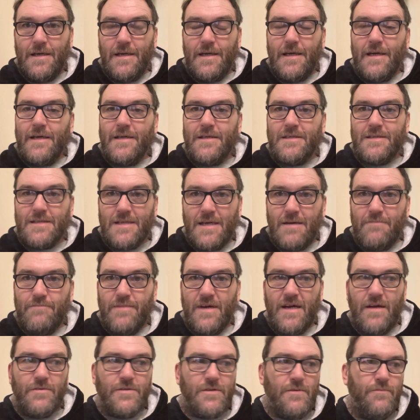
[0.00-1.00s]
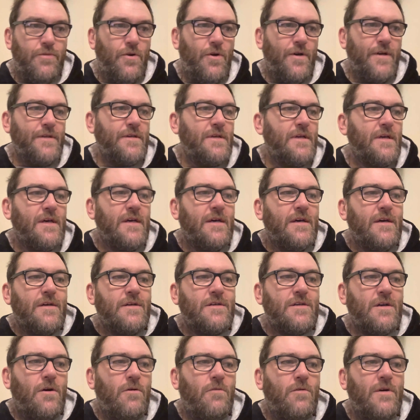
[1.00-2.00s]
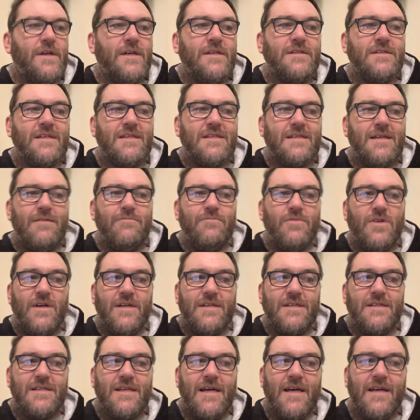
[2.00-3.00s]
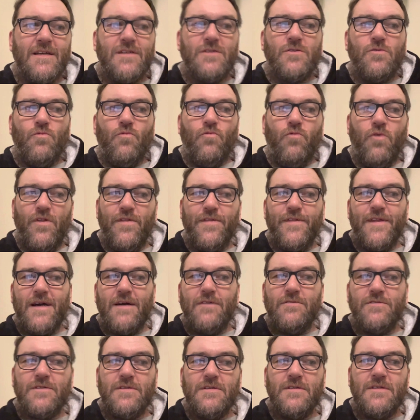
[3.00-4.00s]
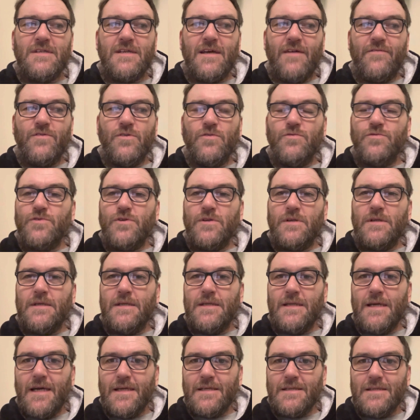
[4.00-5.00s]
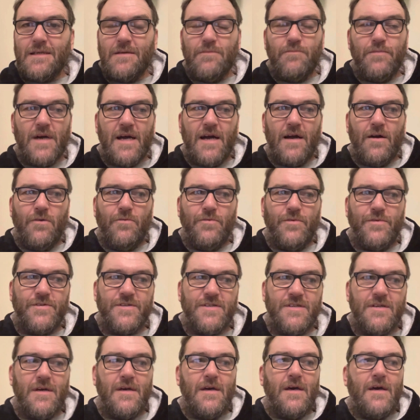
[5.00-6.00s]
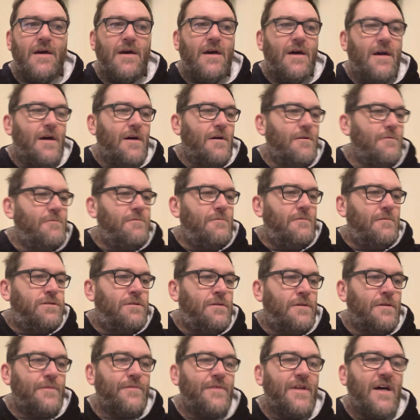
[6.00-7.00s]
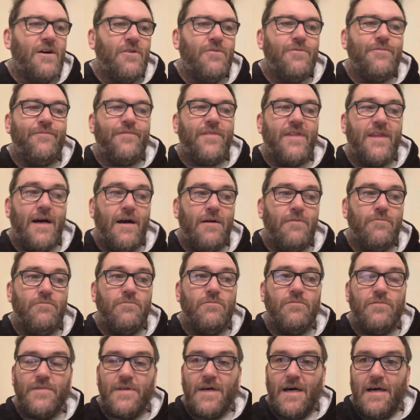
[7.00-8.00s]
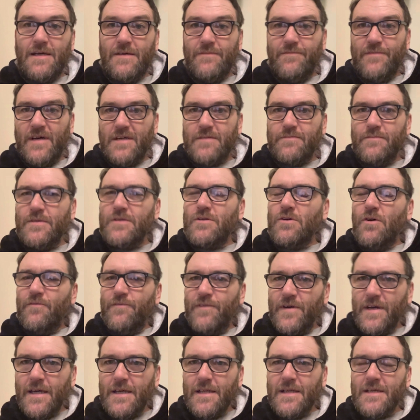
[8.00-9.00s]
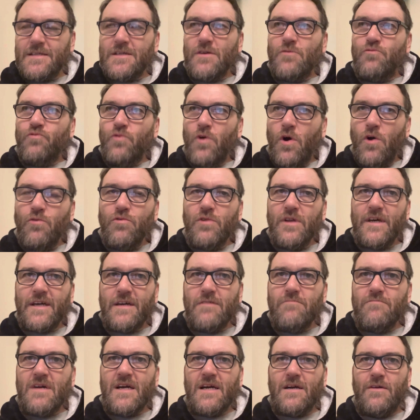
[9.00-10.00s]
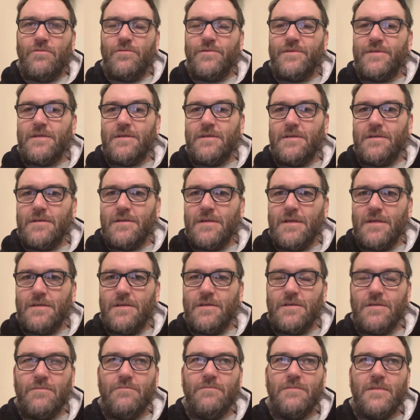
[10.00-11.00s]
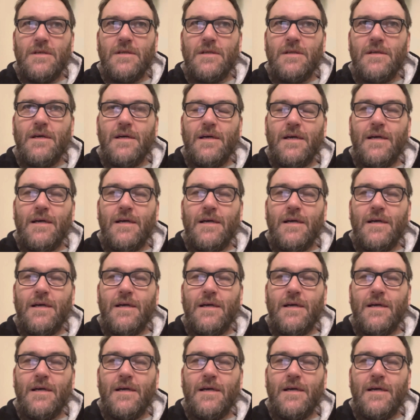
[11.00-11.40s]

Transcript: is £10 a point. So in December, I staked £1,790. Now, that investment, don't forget, that's a rolling amount. That doesn't mean